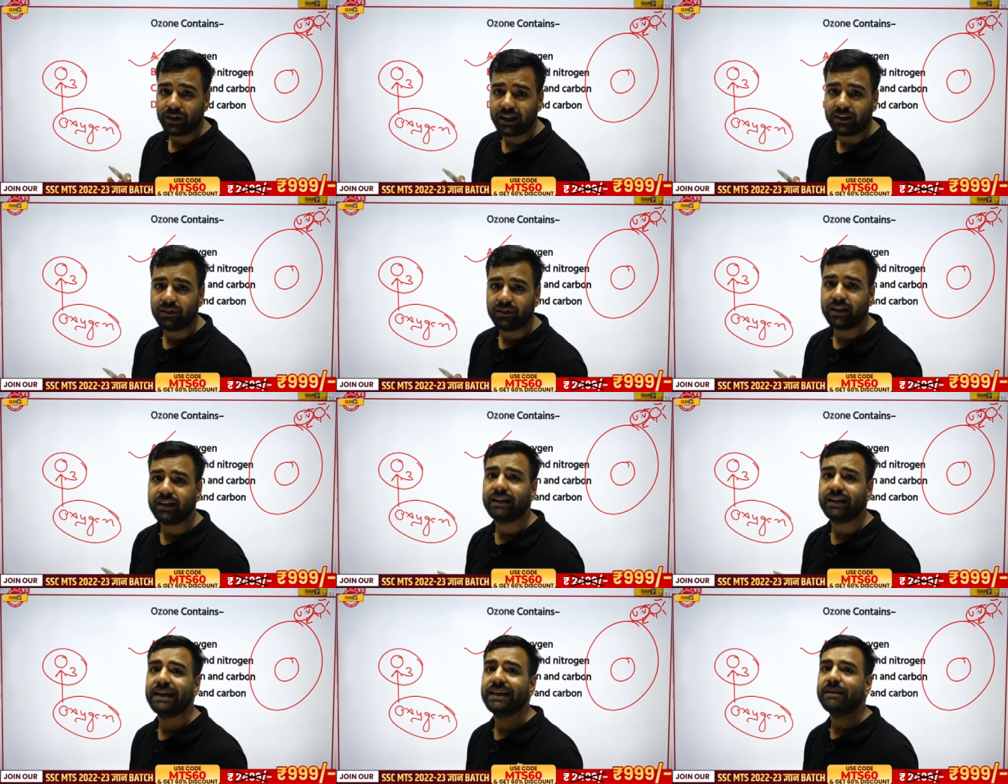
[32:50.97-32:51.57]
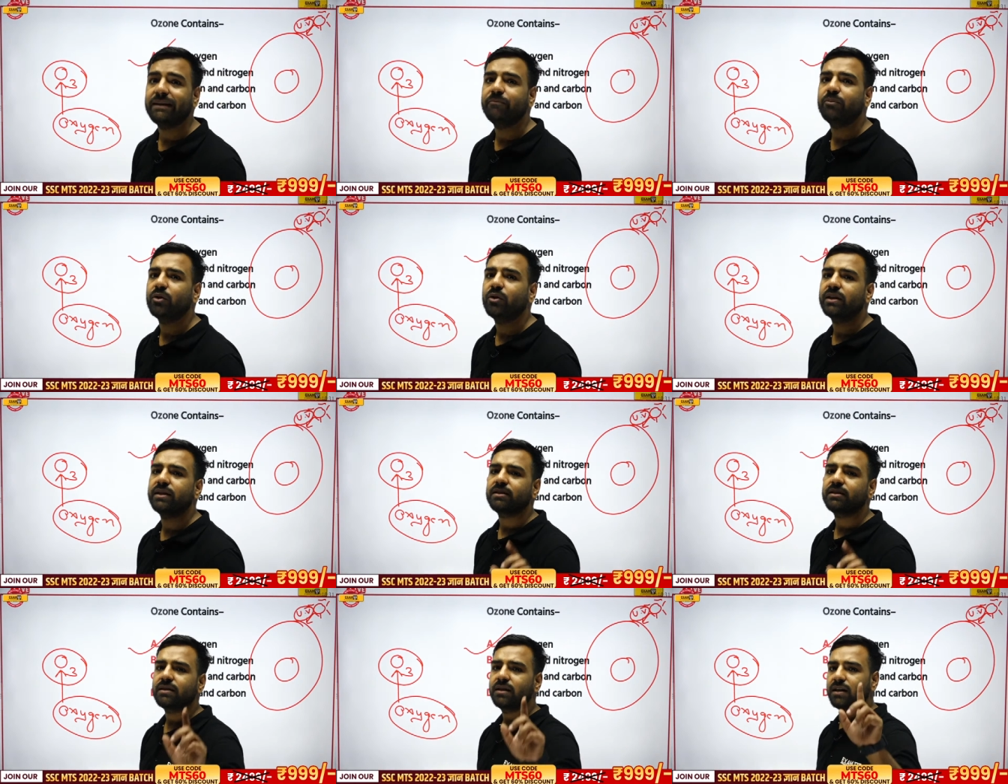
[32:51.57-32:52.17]
is of very,
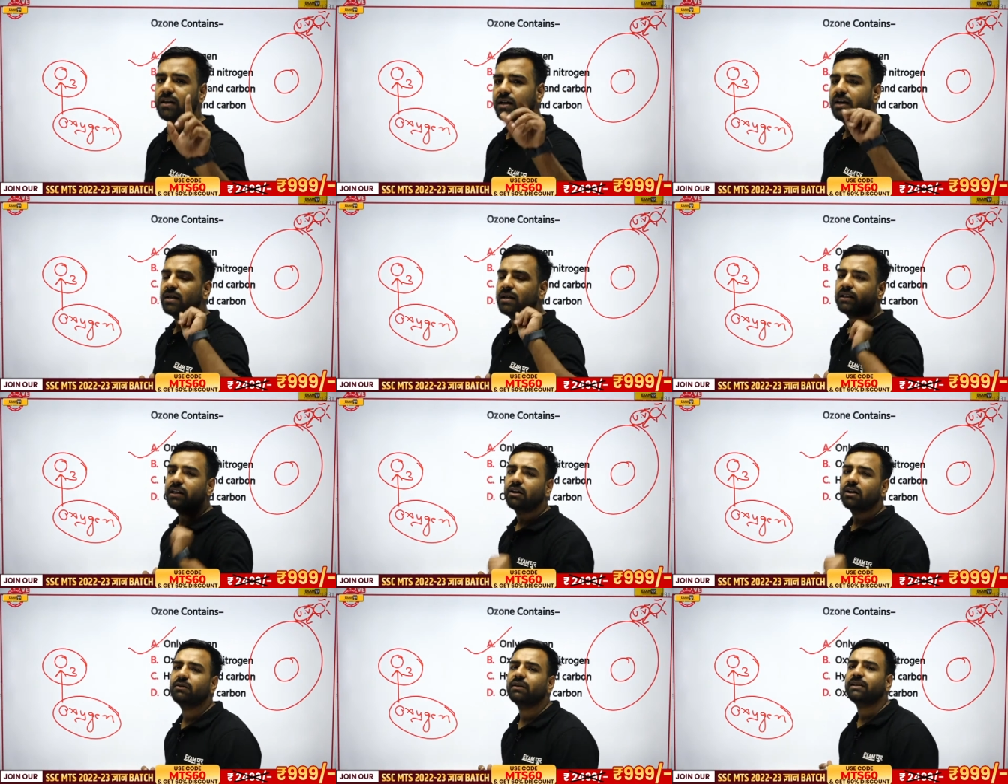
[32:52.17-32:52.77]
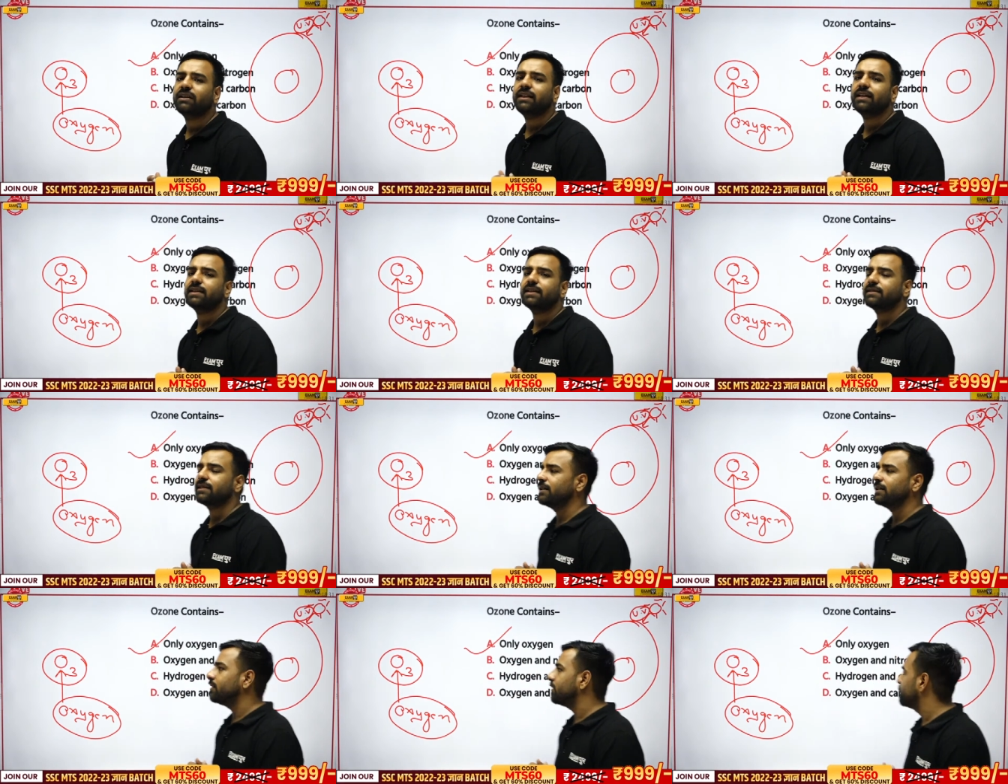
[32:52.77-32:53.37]
very great importance.
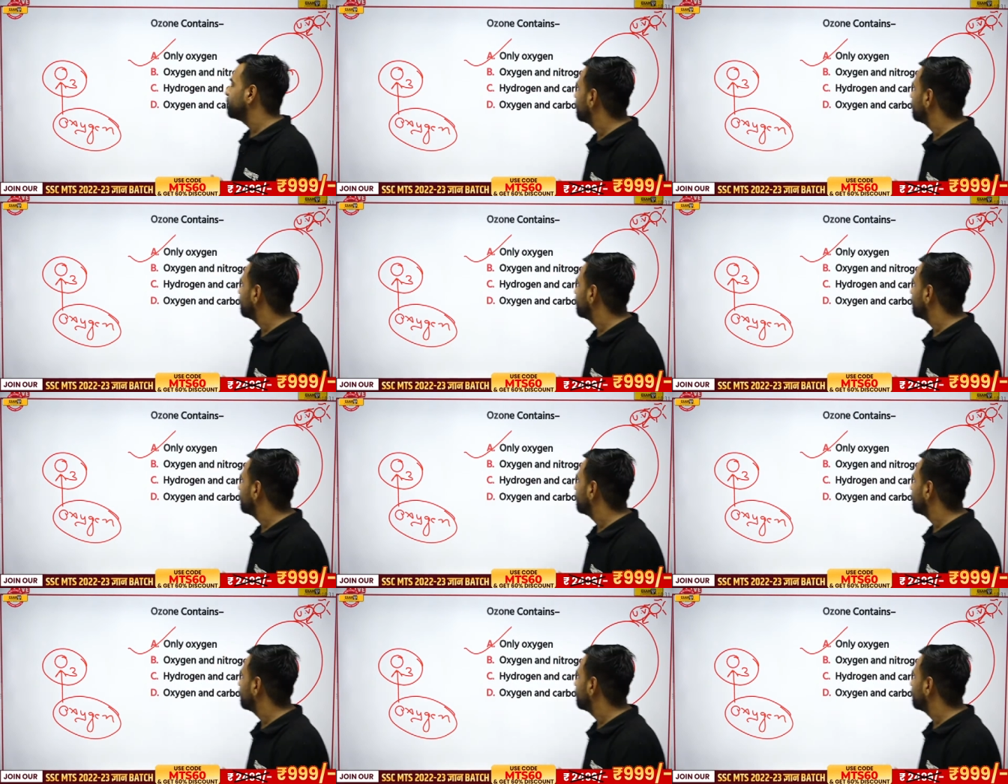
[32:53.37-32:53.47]
Now the